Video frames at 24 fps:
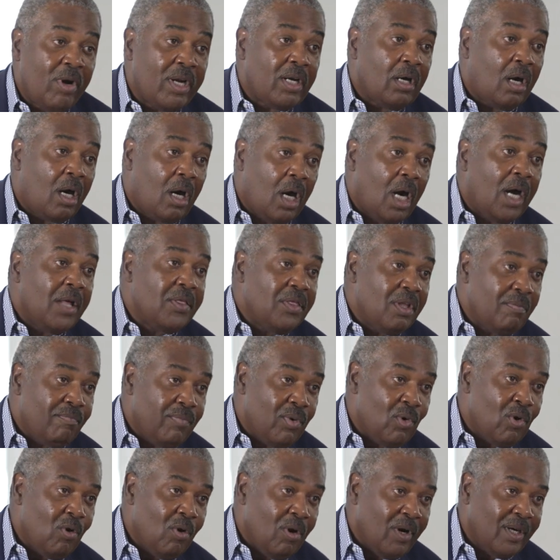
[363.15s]
went on the
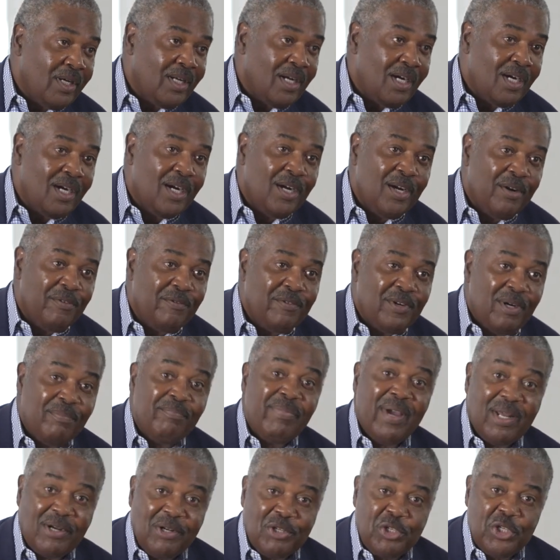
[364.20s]
board of A
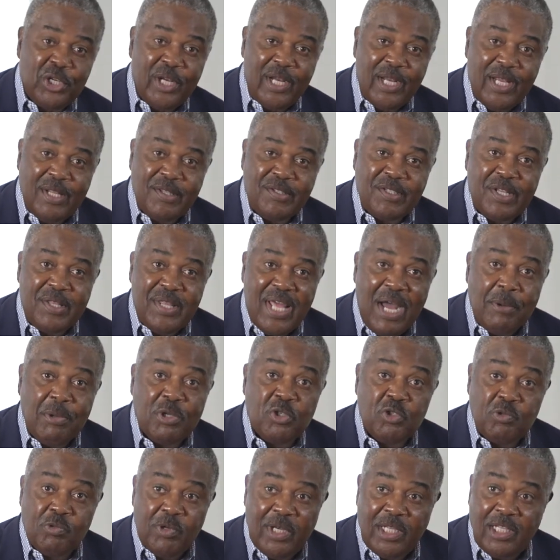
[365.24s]
Better Chance. And that
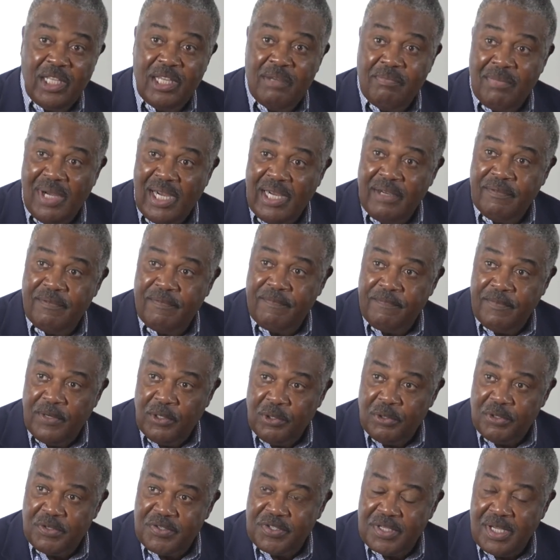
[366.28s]
was really my
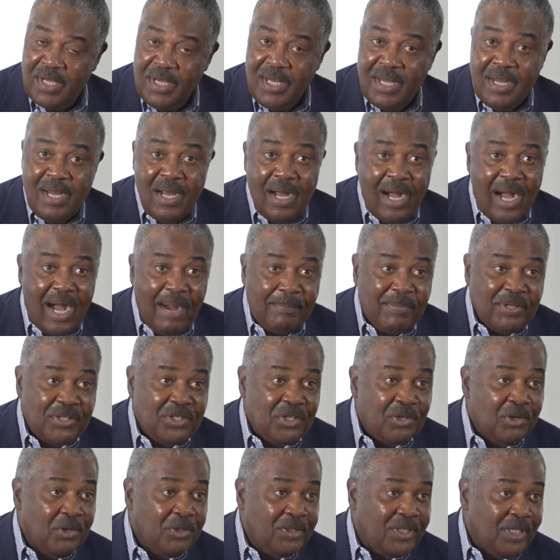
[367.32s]
first
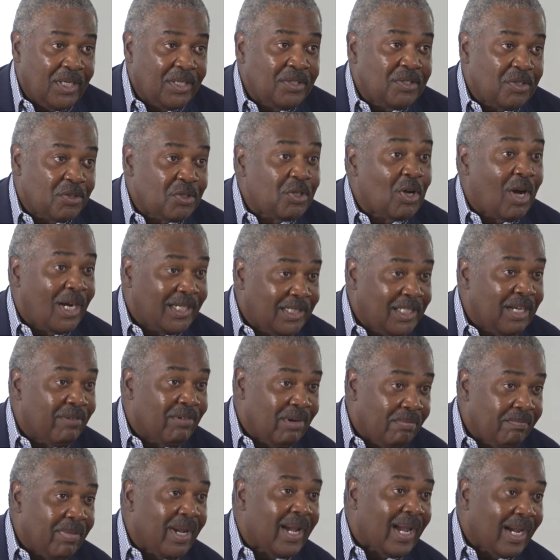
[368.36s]
opportunity to start
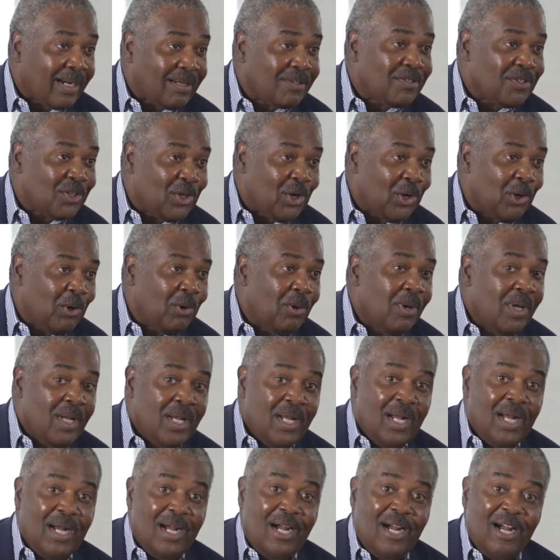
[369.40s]
giving back. So
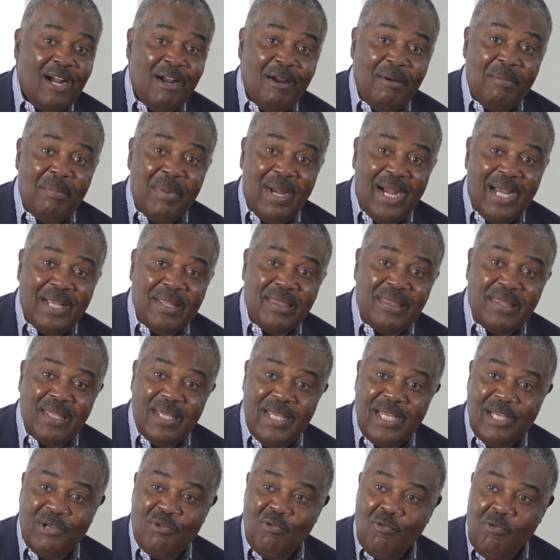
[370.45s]
I
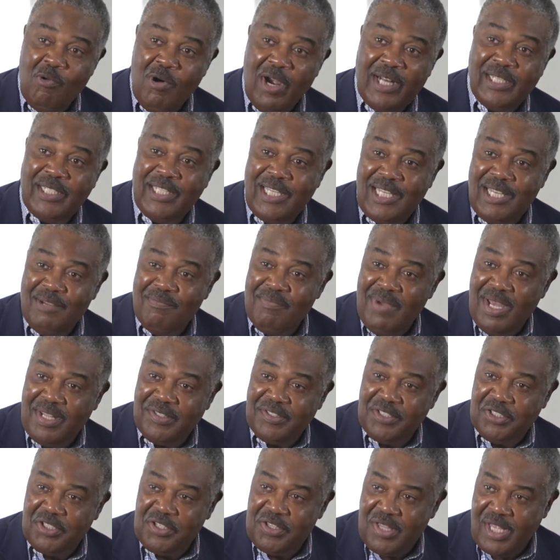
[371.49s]
think one key
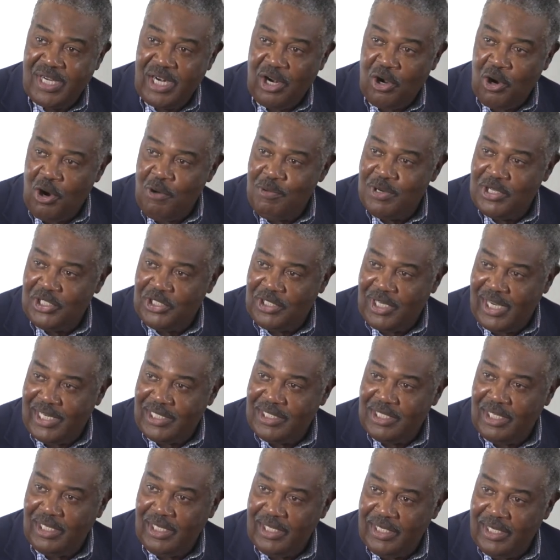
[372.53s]
message that I always
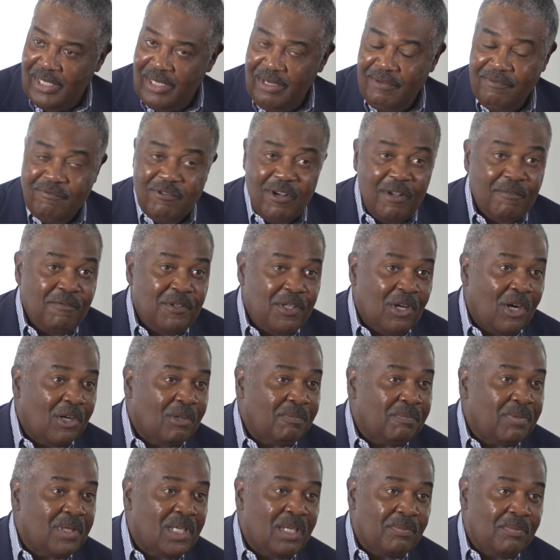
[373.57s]
like to leave with
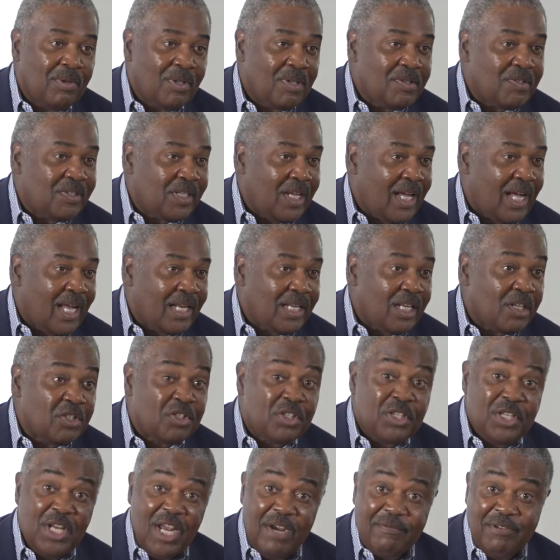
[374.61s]
young people is that
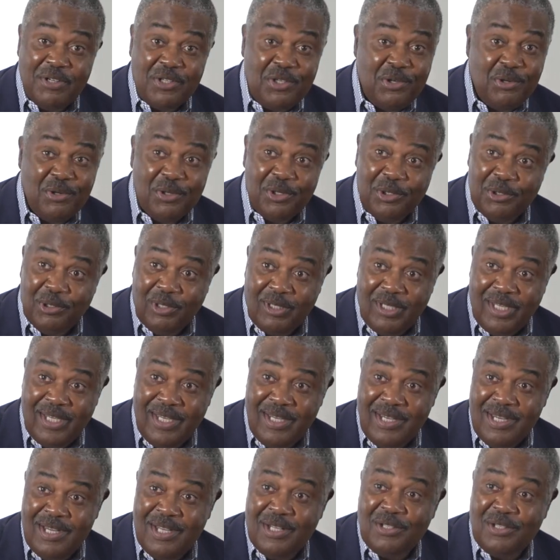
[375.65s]
it's never too early